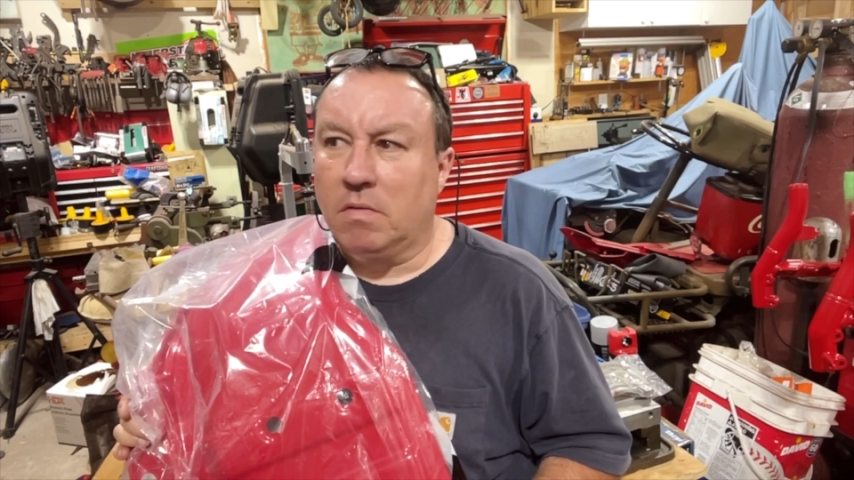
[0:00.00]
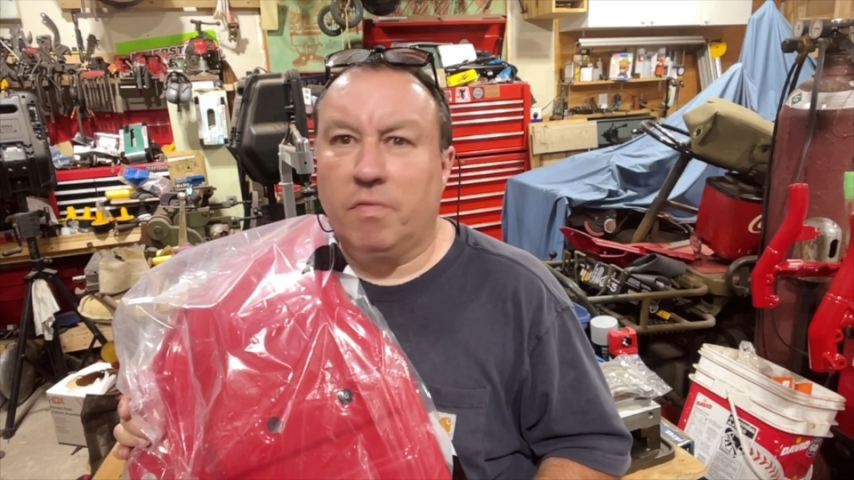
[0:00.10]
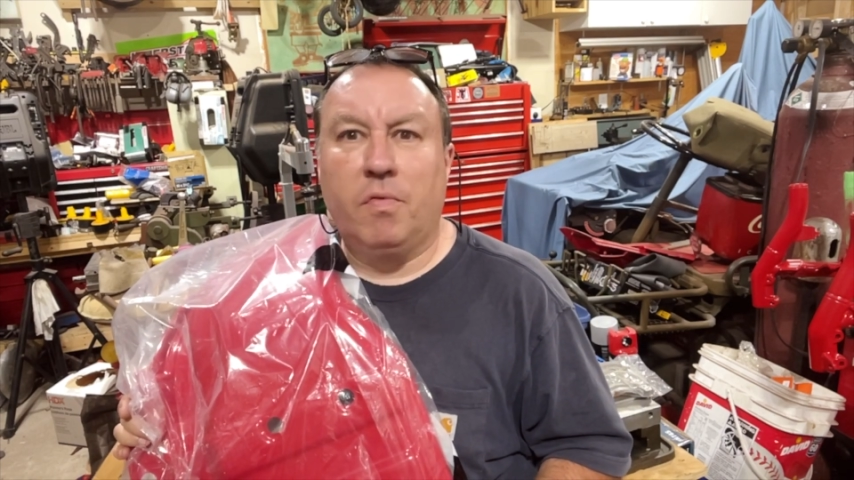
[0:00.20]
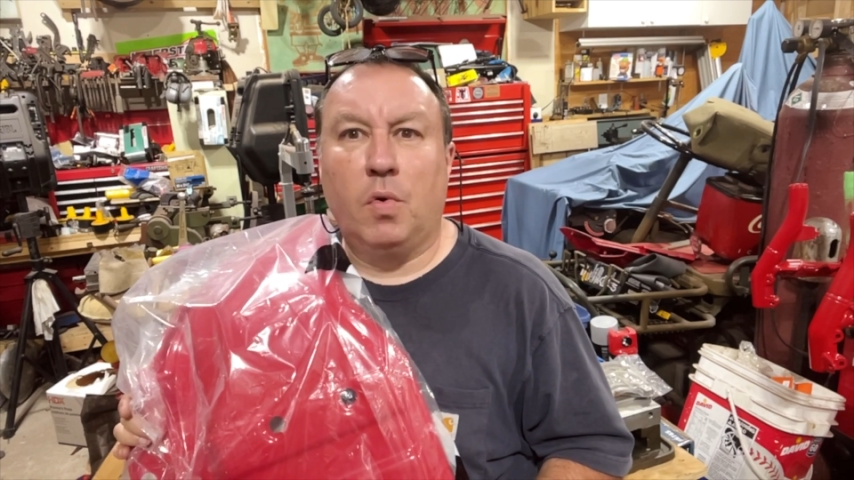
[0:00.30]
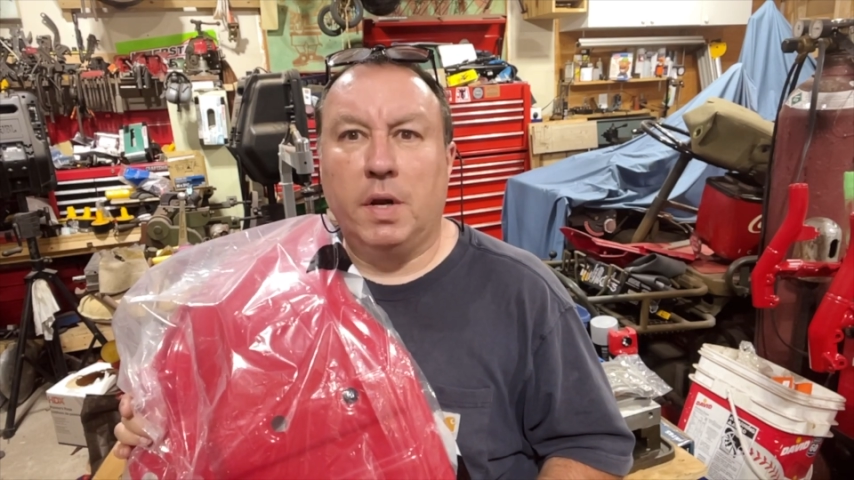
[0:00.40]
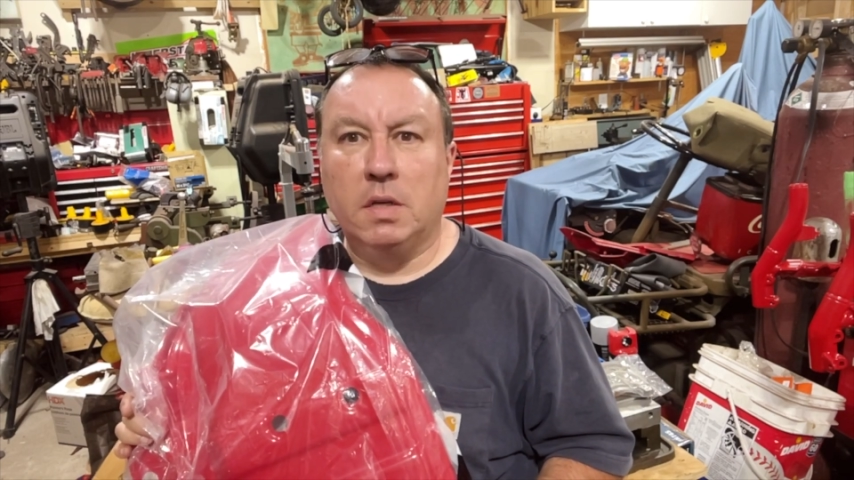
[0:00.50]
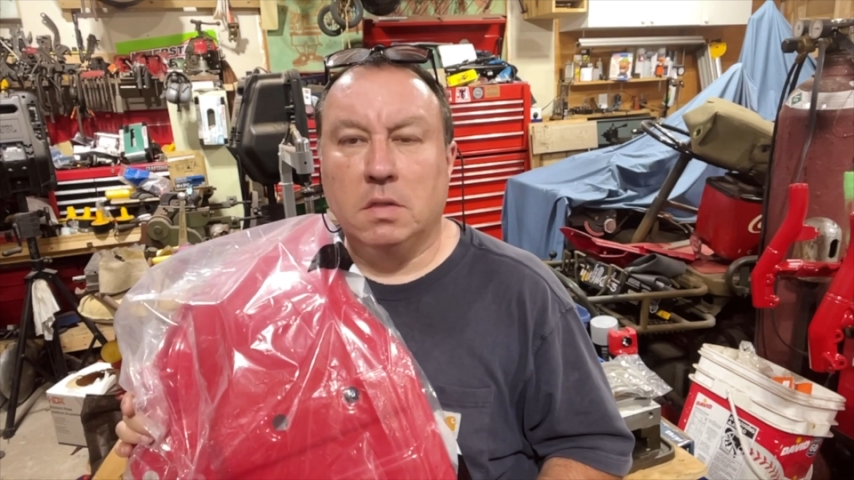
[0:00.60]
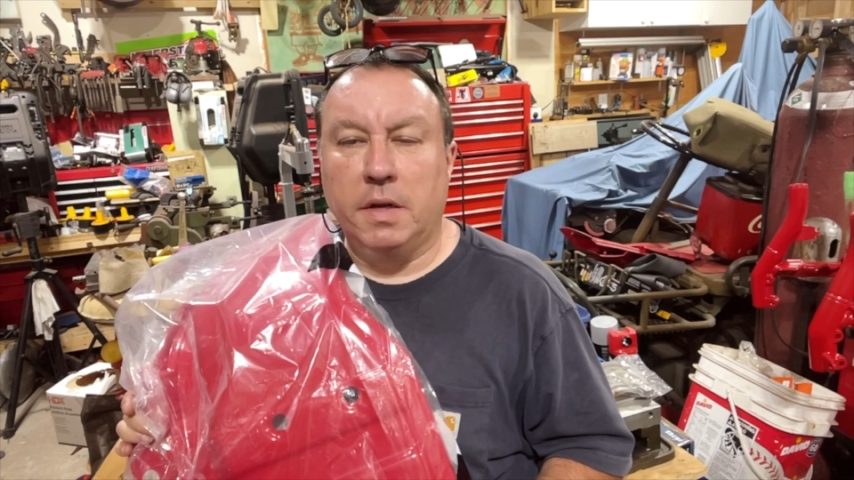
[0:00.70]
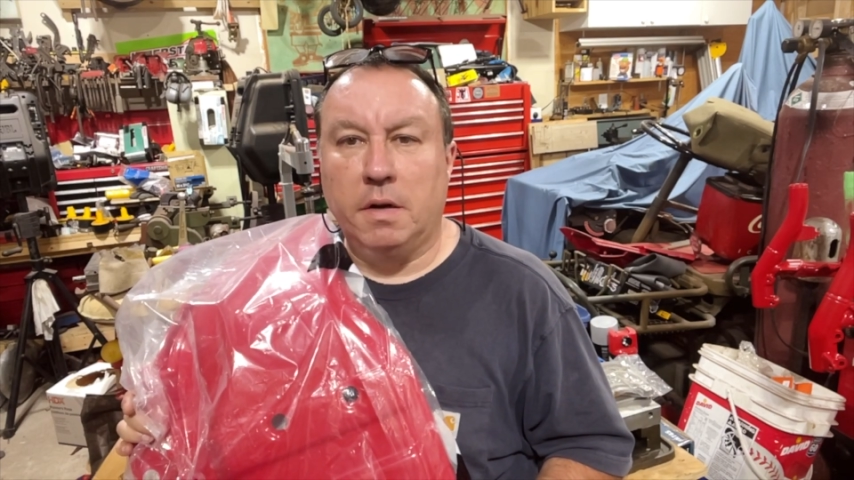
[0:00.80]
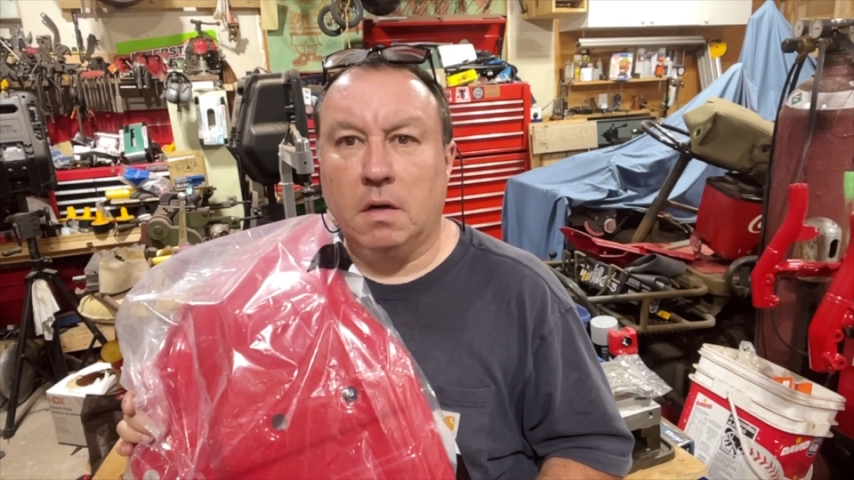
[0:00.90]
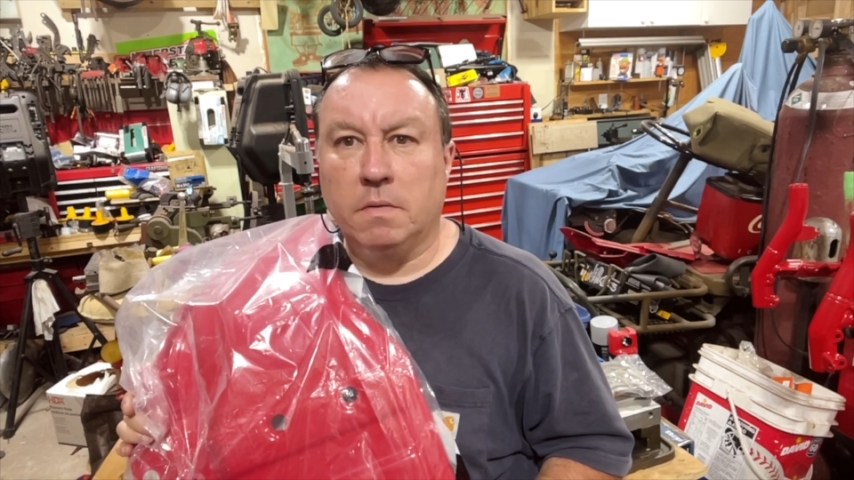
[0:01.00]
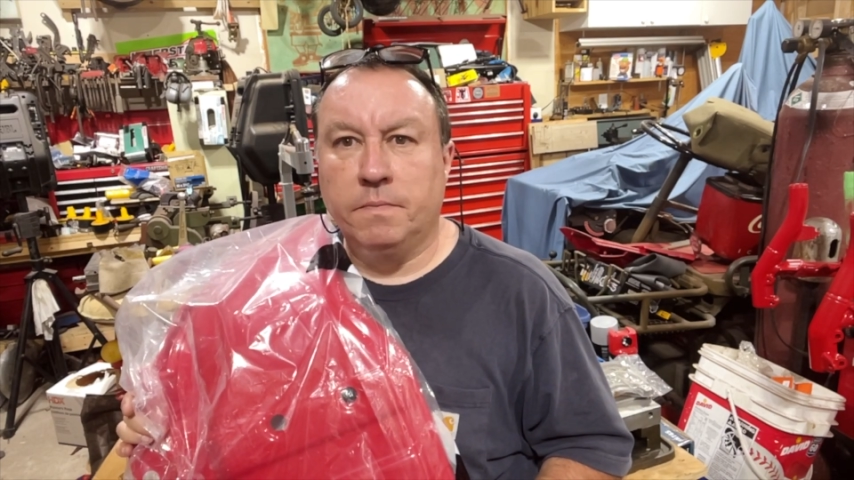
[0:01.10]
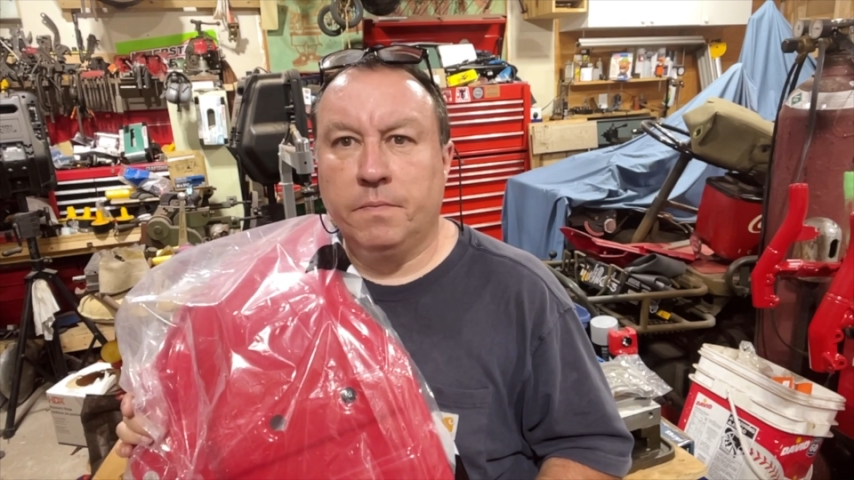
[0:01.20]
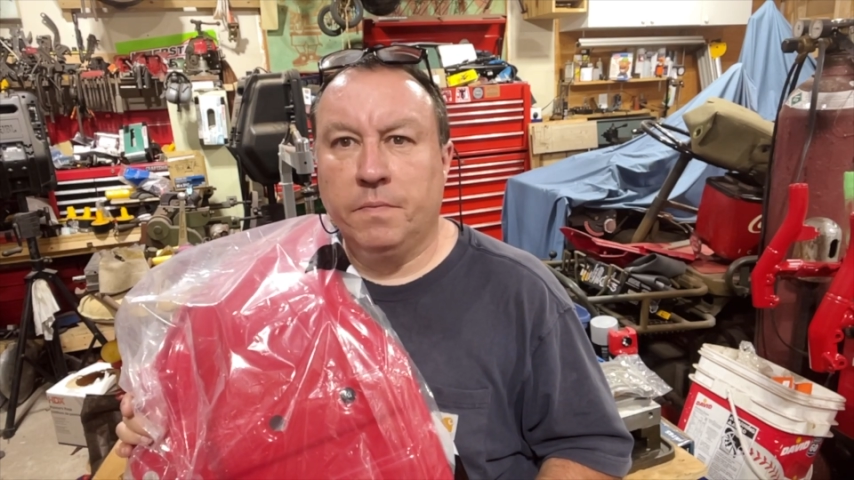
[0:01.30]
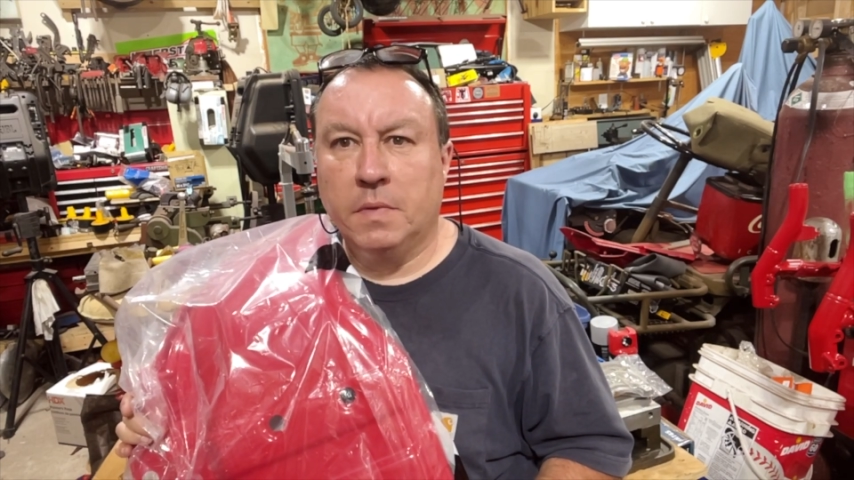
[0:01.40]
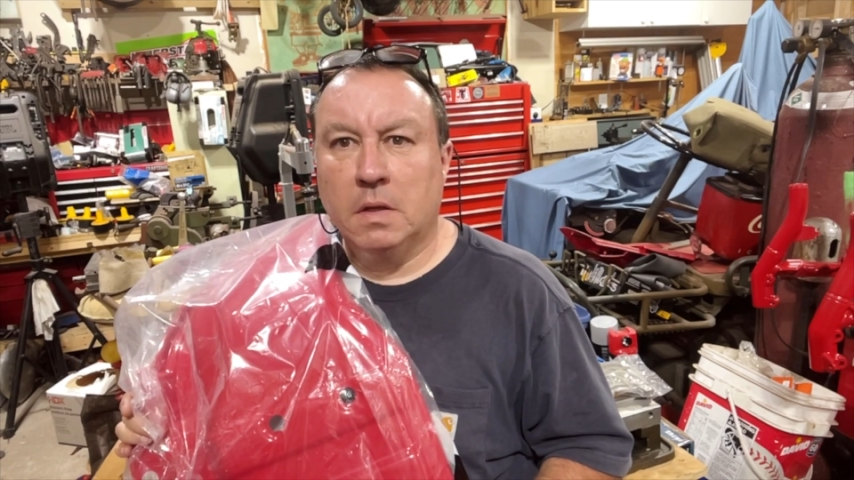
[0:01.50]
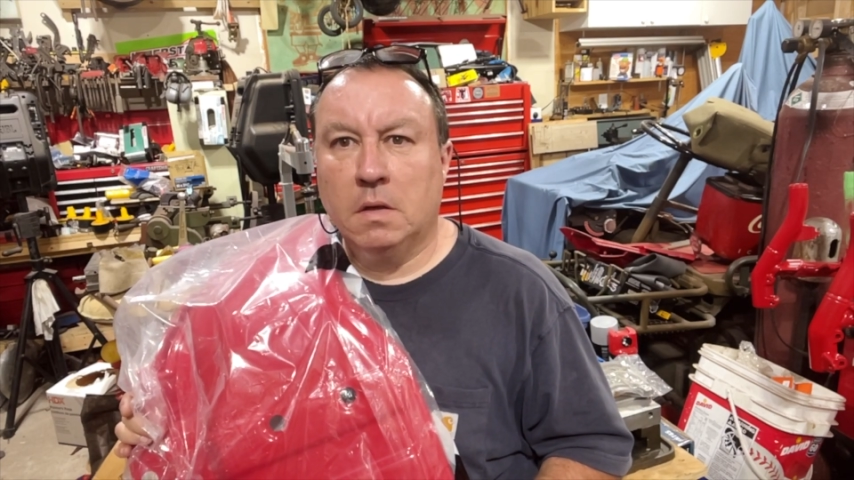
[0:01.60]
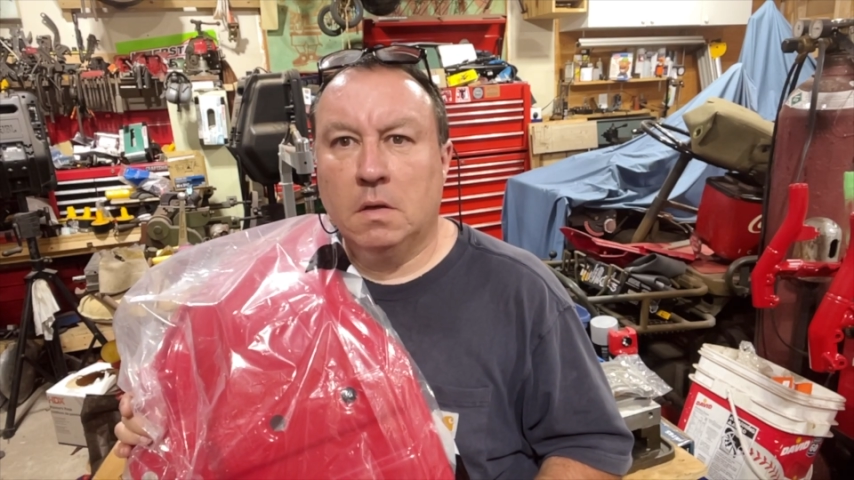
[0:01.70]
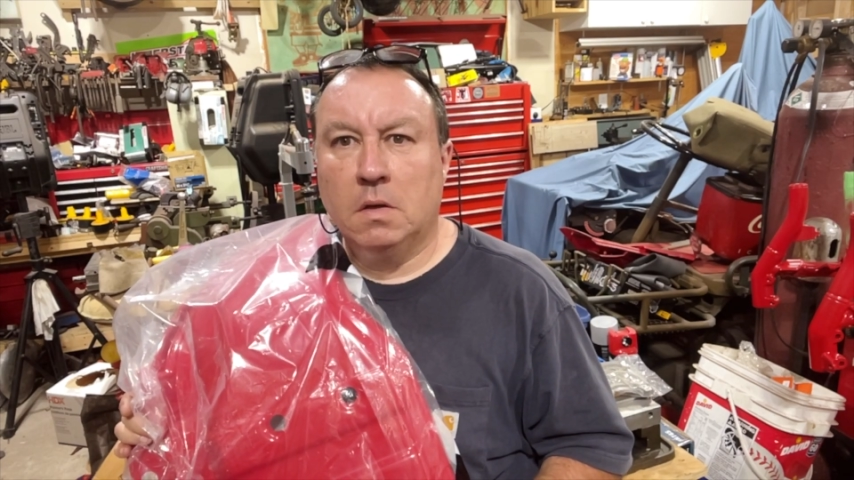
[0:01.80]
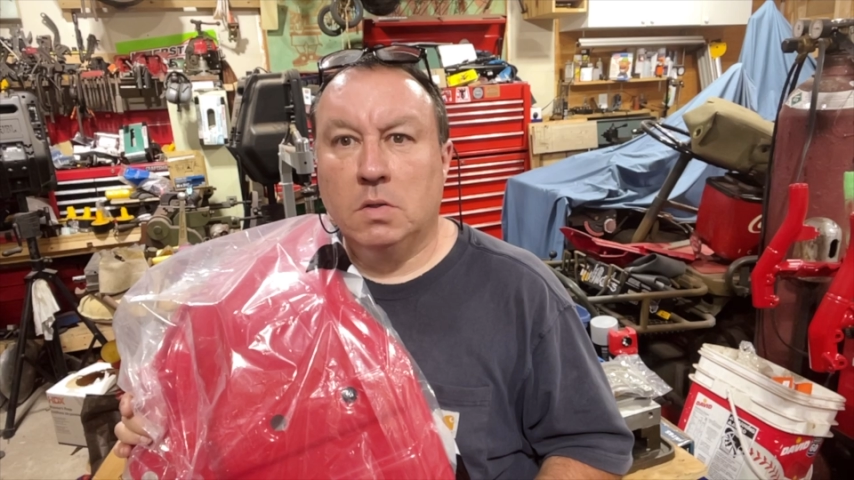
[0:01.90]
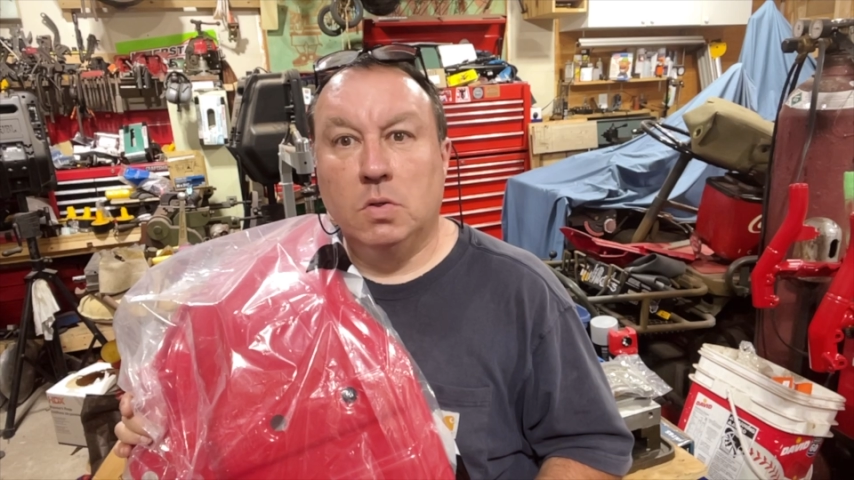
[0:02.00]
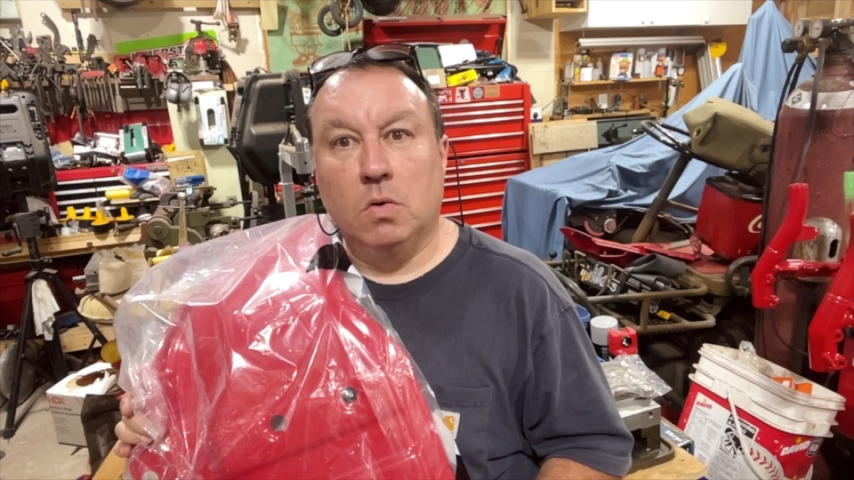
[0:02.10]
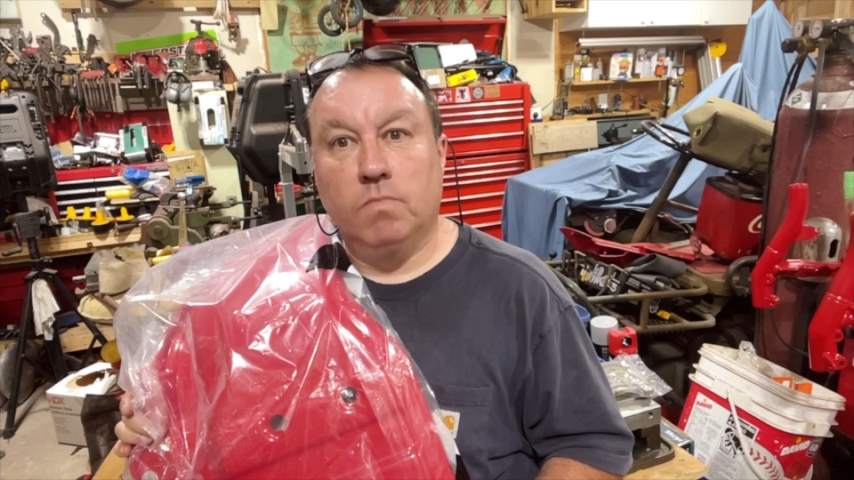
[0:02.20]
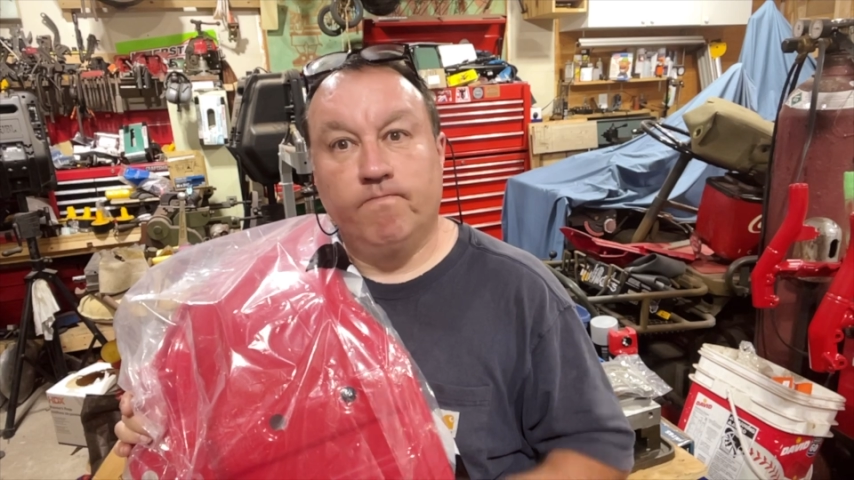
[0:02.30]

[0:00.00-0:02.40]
4 days later. So,